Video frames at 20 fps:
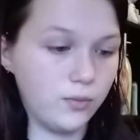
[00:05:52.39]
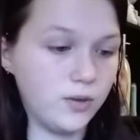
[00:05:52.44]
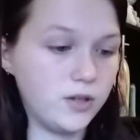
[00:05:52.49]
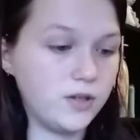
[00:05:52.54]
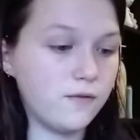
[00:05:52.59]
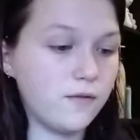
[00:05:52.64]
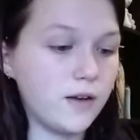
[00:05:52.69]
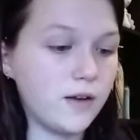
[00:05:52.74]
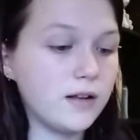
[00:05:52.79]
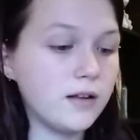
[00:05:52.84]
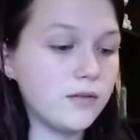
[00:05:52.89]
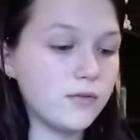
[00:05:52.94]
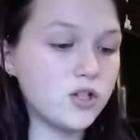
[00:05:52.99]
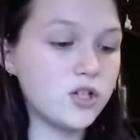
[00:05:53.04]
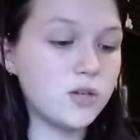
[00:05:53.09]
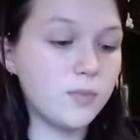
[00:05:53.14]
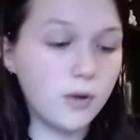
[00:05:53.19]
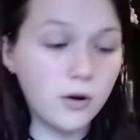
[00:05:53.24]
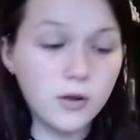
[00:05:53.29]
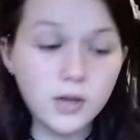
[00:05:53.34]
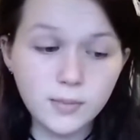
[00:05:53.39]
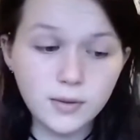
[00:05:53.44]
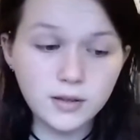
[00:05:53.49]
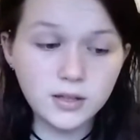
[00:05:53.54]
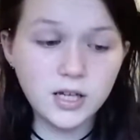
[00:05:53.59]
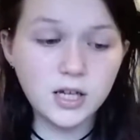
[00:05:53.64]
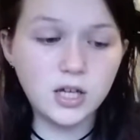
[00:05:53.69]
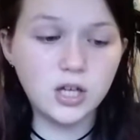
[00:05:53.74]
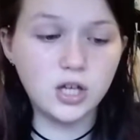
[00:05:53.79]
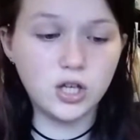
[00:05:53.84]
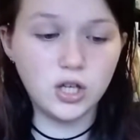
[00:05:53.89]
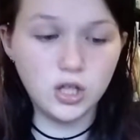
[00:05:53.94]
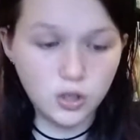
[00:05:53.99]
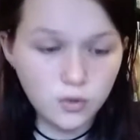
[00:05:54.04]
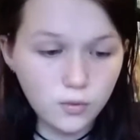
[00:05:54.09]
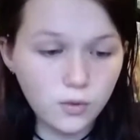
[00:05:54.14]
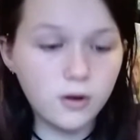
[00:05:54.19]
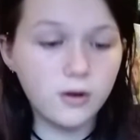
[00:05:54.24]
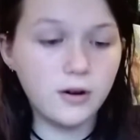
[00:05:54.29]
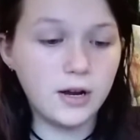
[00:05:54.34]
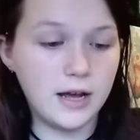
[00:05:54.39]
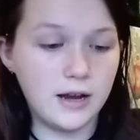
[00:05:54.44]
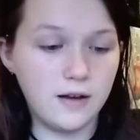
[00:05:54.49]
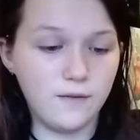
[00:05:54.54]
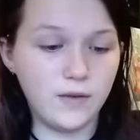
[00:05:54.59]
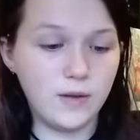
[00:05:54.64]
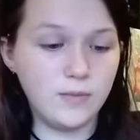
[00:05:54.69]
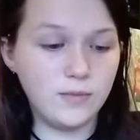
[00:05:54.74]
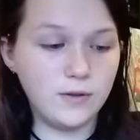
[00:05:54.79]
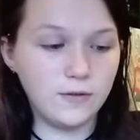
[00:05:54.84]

When you finally reach the Pokemon League, you are ahead of him.